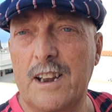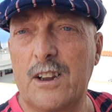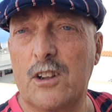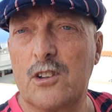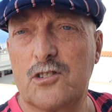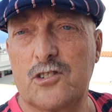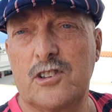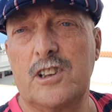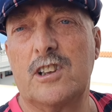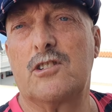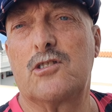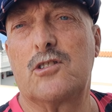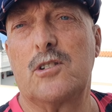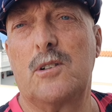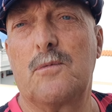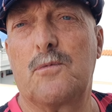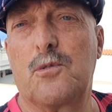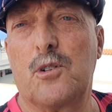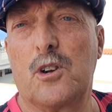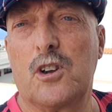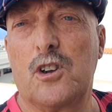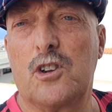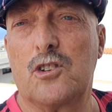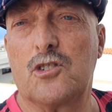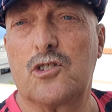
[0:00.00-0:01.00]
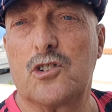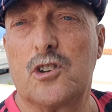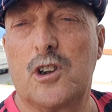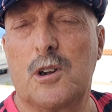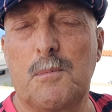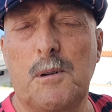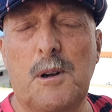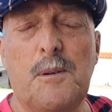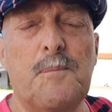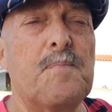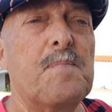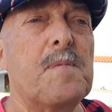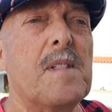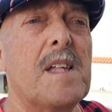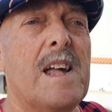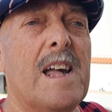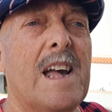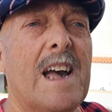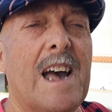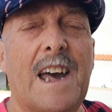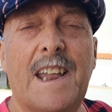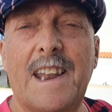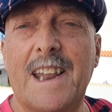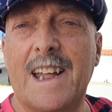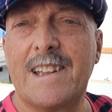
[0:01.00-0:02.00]
And I'll see you soon for a good sherbet.
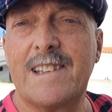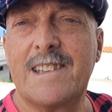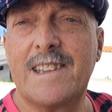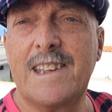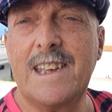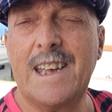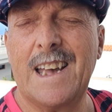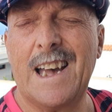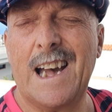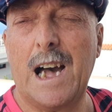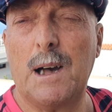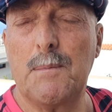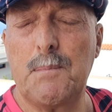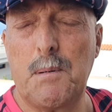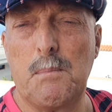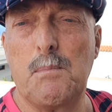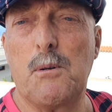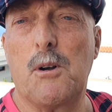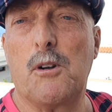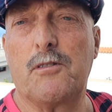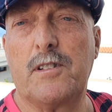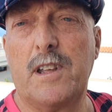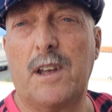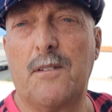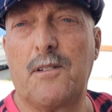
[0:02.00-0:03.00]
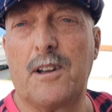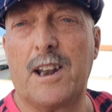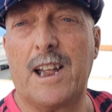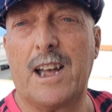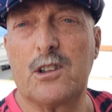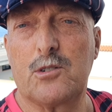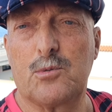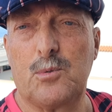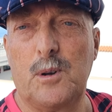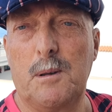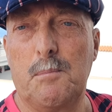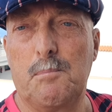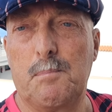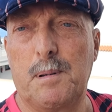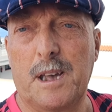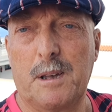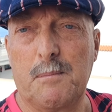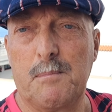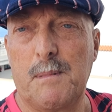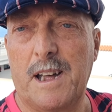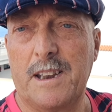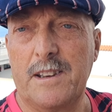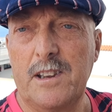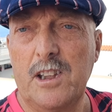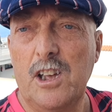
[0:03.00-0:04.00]
And Andy, happy birthday for last week,
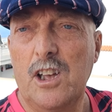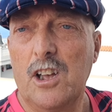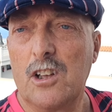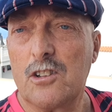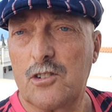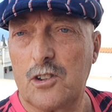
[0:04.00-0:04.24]
big man.